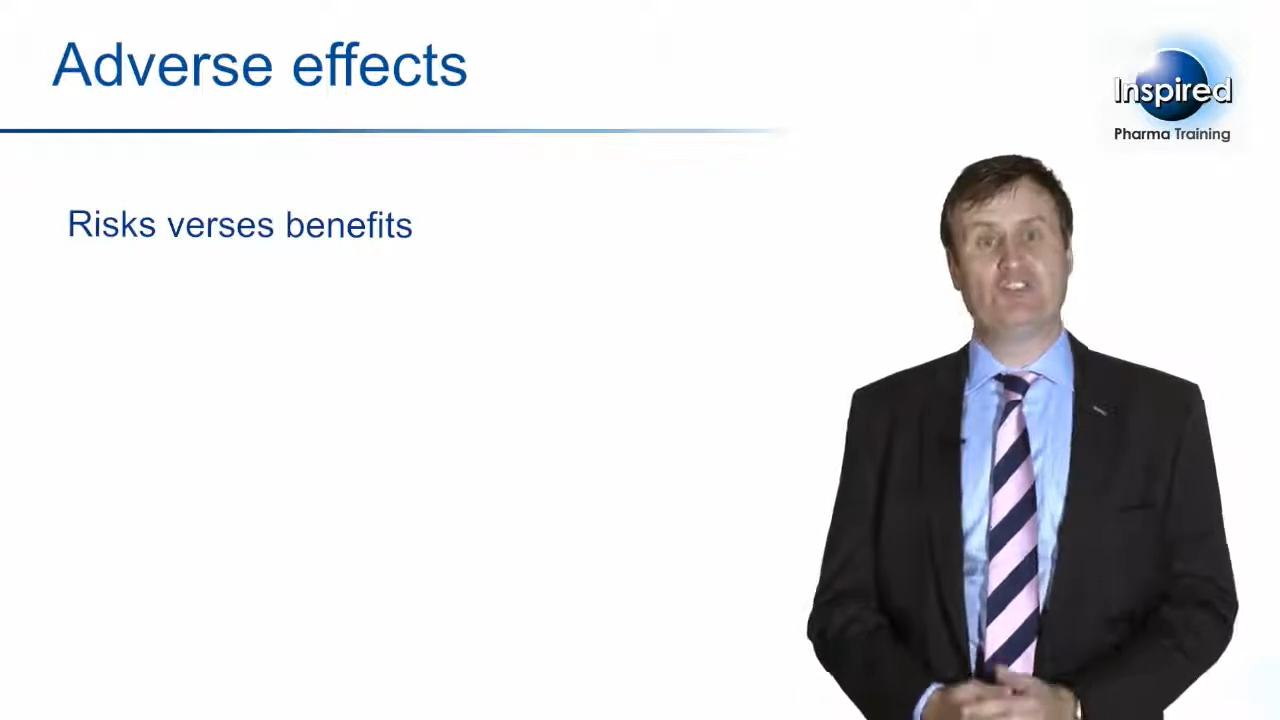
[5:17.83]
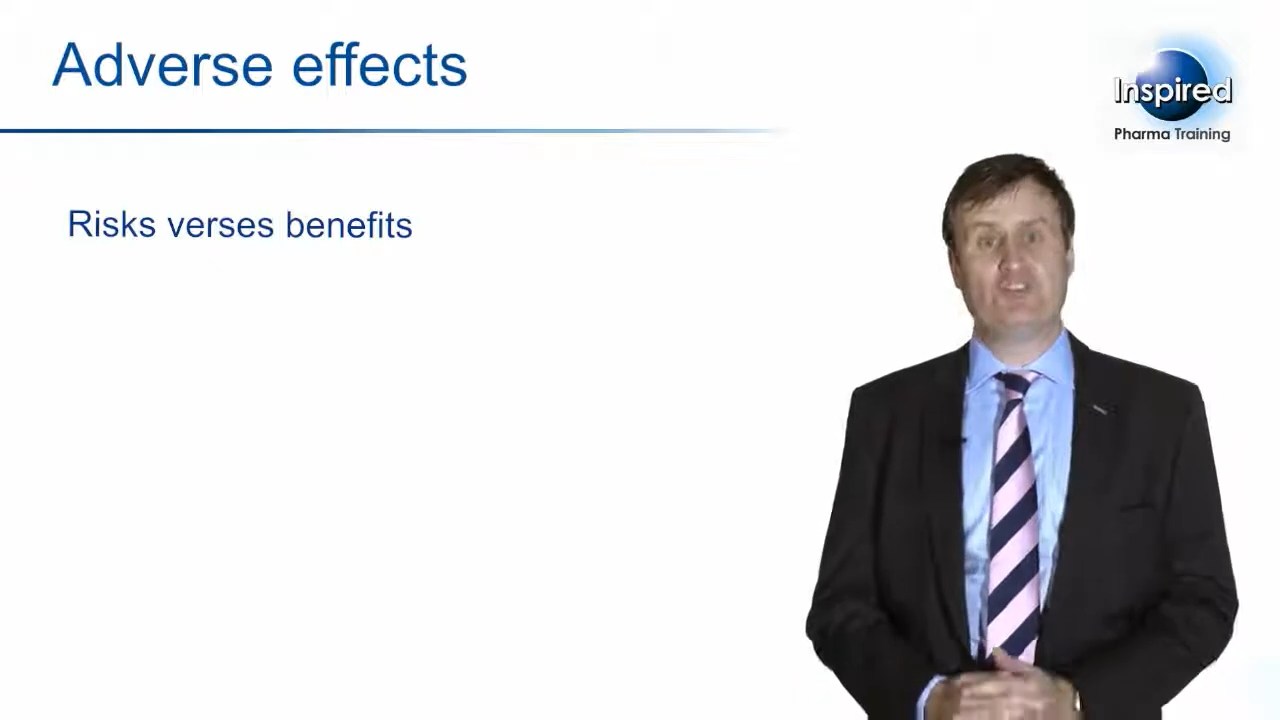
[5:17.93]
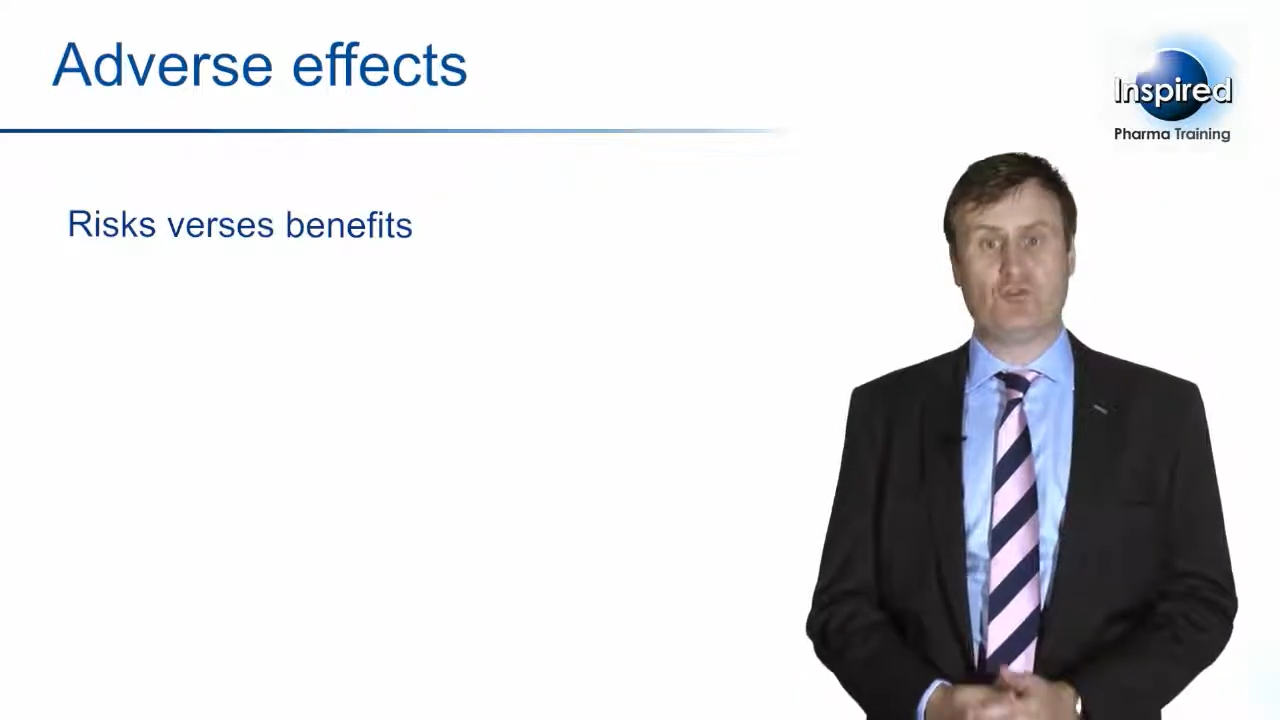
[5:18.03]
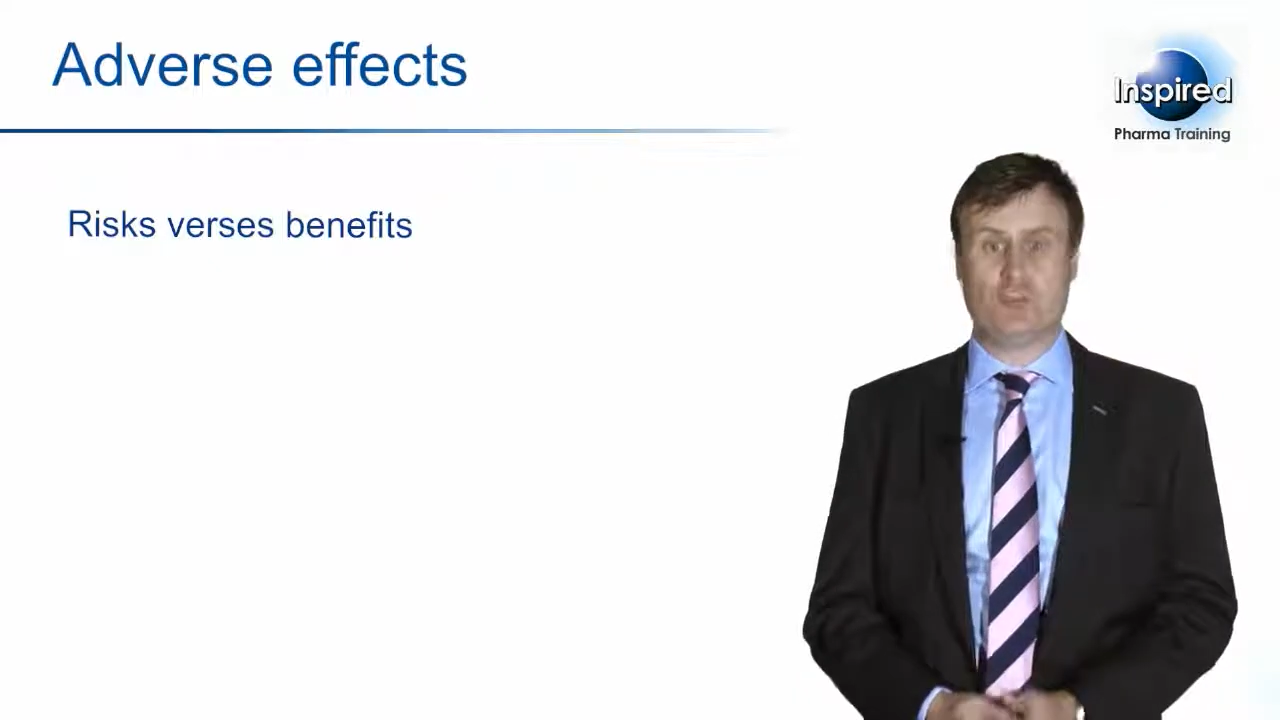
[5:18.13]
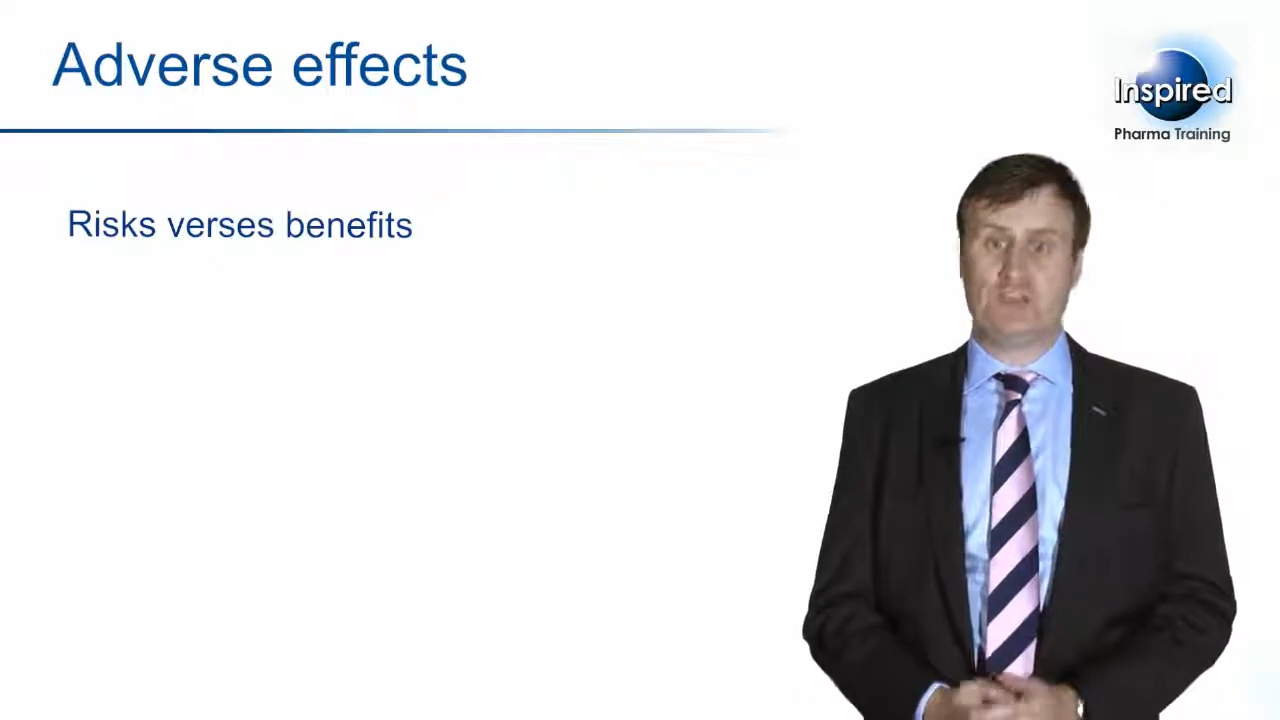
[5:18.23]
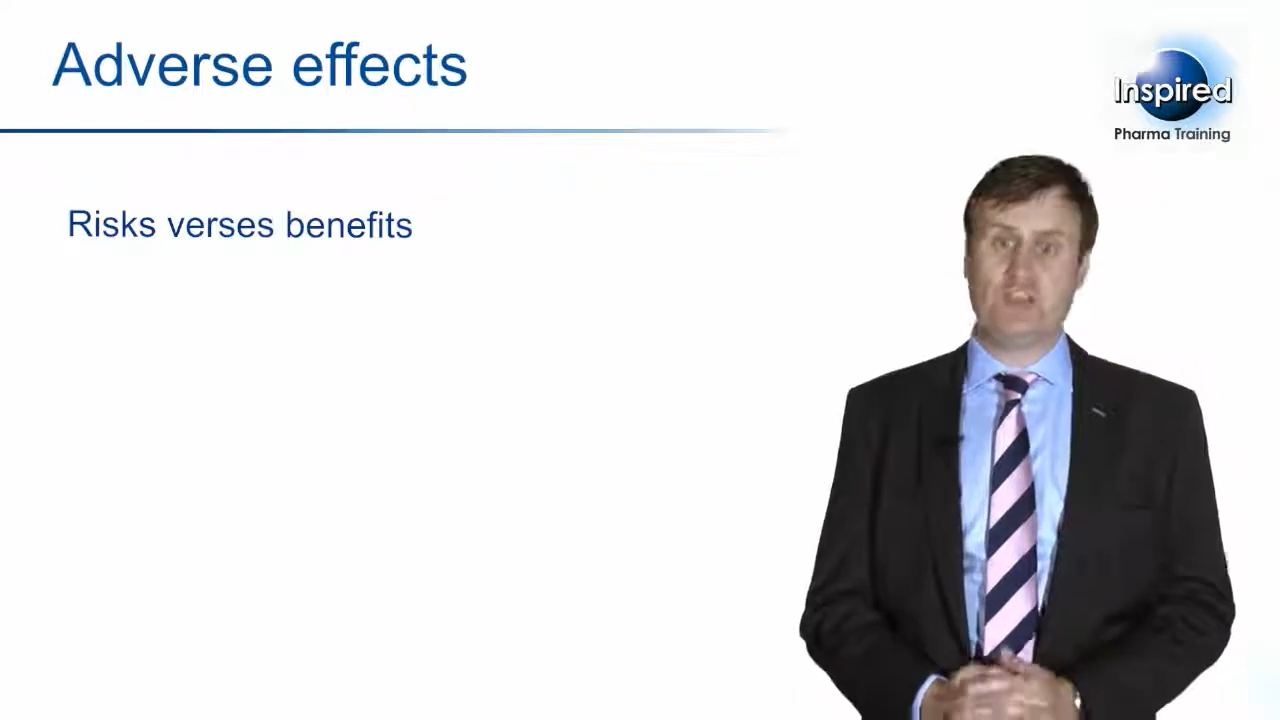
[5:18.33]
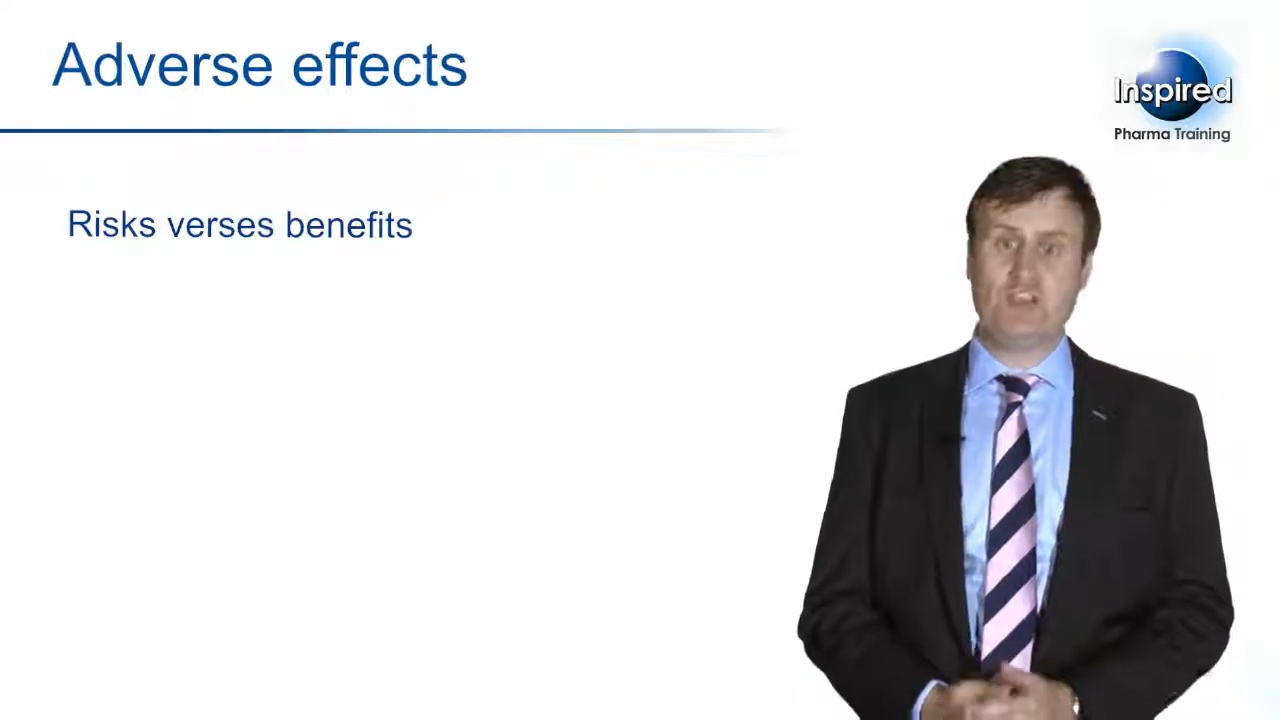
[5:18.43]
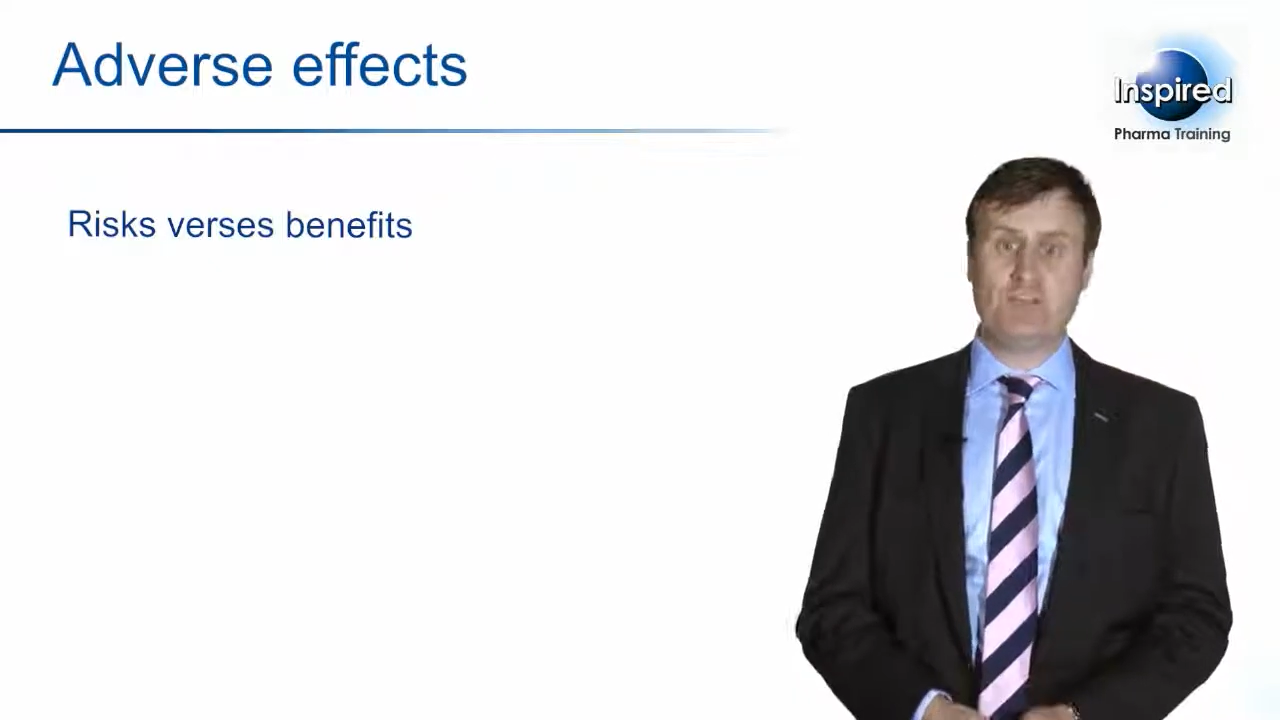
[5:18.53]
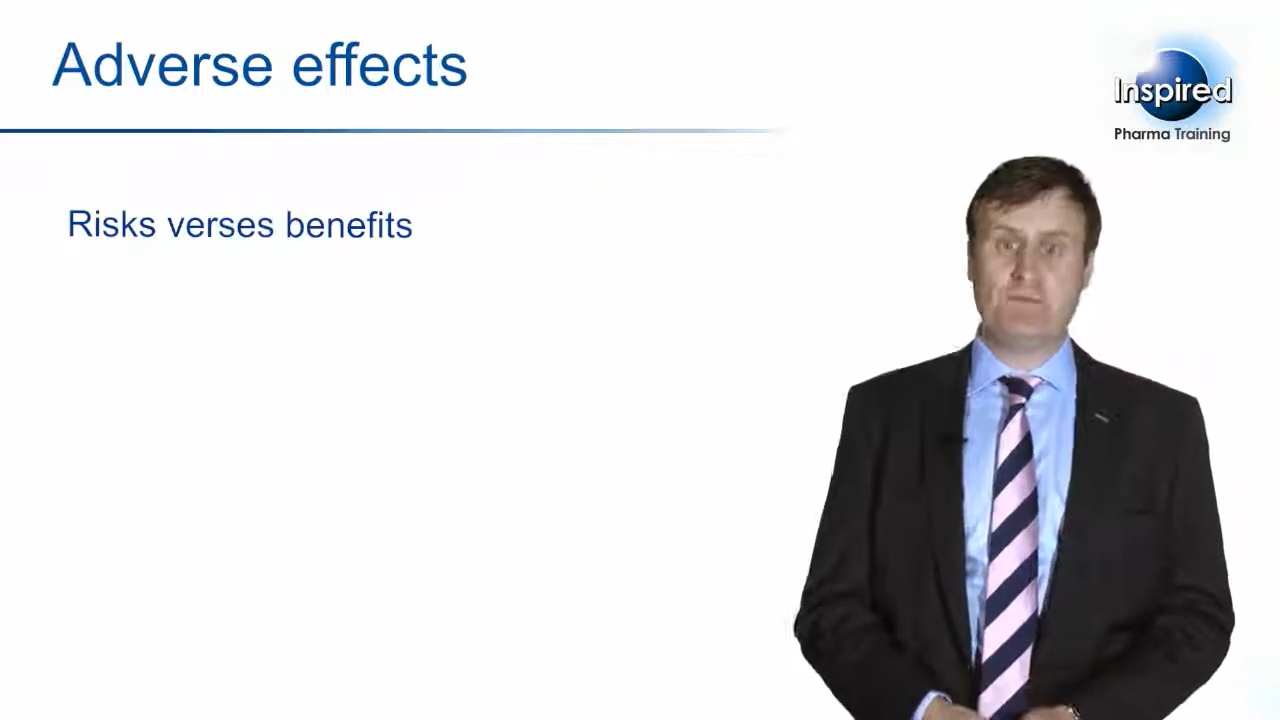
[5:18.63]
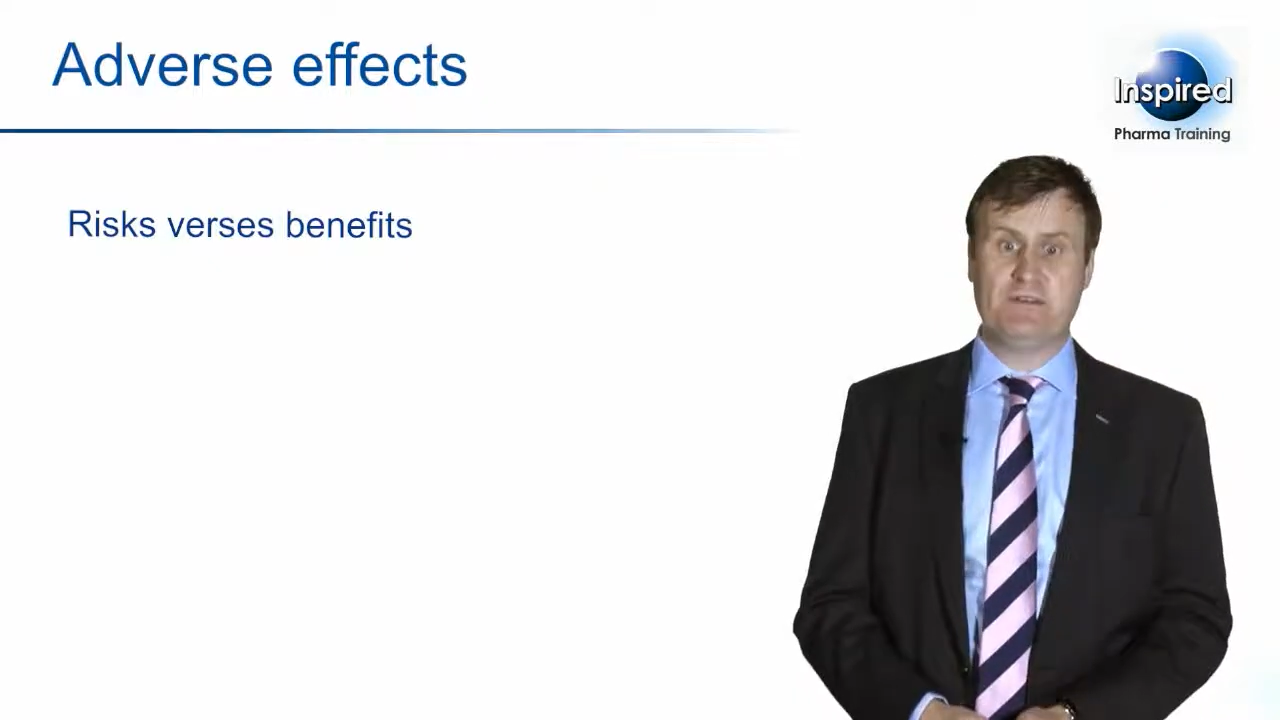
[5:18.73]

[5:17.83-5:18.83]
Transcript: short-term